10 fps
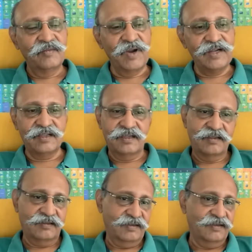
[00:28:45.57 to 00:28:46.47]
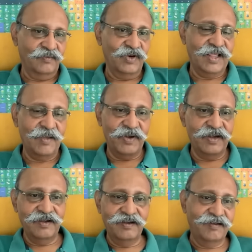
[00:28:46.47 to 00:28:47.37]
But what
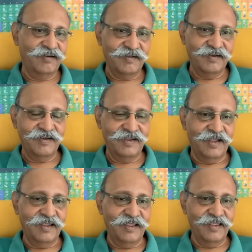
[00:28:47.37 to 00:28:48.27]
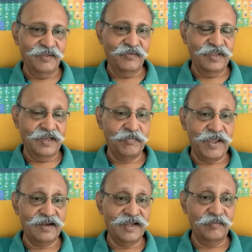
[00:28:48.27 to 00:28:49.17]
happened in
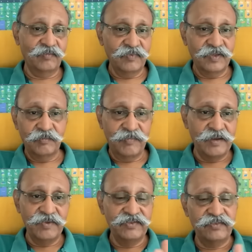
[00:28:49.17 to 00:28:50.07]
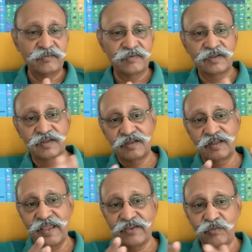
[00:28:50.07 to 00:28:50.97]
Pahalgam made me
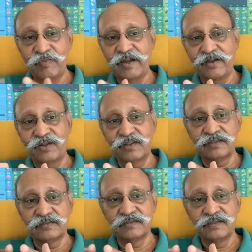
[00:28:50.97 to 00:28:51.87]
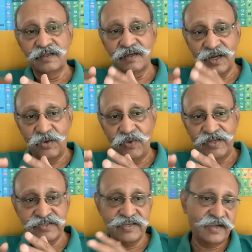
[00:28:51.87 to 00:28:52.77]
accumulate all this. Now
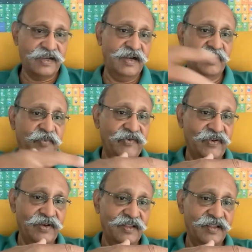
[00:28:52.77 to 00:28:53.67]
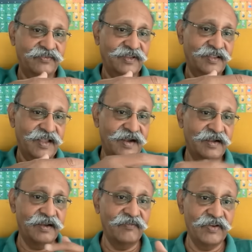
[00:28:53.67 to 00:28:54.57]
I see a connect between this and
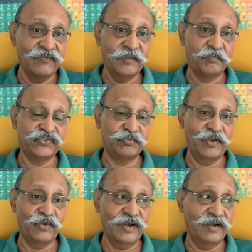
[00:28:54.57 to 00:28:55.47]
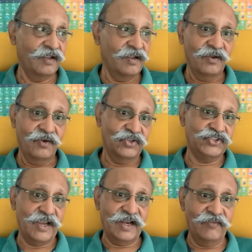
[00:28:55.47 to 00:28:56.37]
that. And when we speculate, oh,
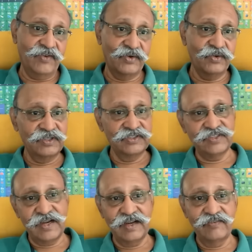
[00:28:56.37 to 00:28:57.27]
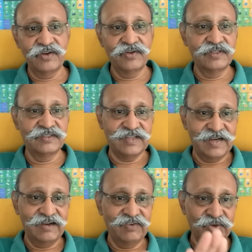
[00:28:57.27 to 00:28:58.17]
China will do this, China will do this,
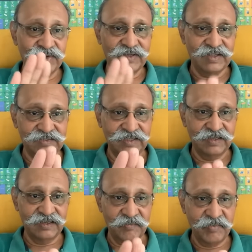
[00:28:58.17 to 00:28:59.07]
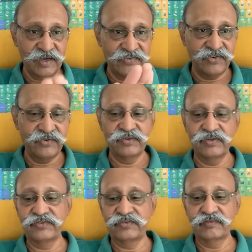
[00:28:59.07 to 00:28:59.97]
China will do nothing. Let me assure you
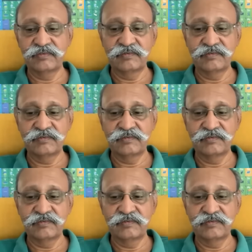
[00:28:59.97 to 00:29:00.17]
this.